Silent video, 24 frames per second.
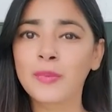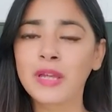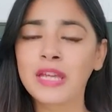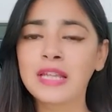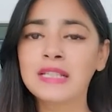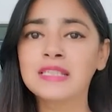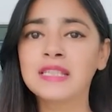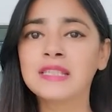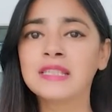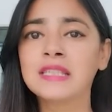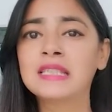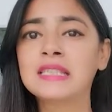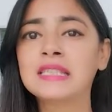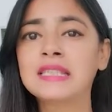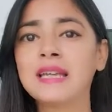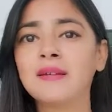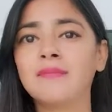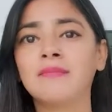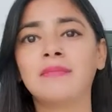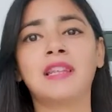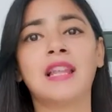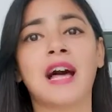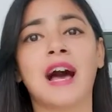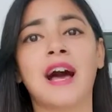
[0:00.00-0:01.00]
remains in the
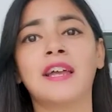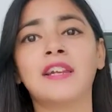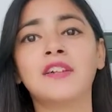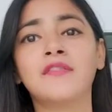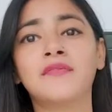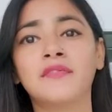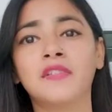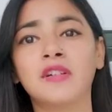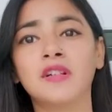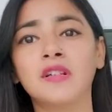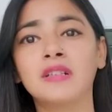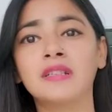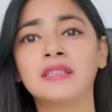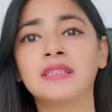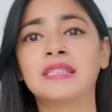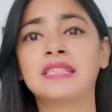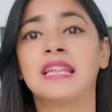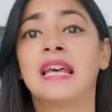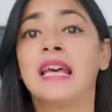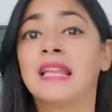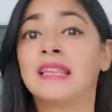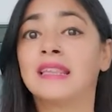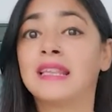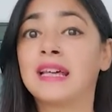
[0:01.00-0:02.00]
same
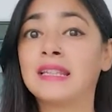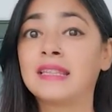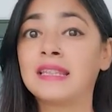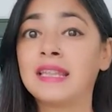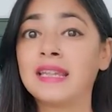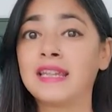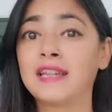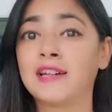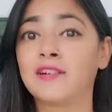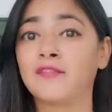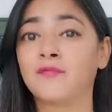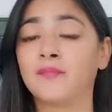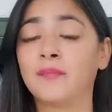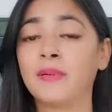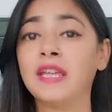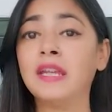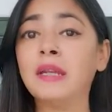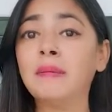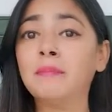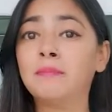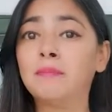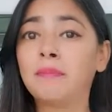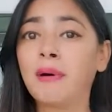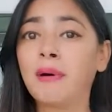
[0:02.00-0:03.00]
landfills that they have been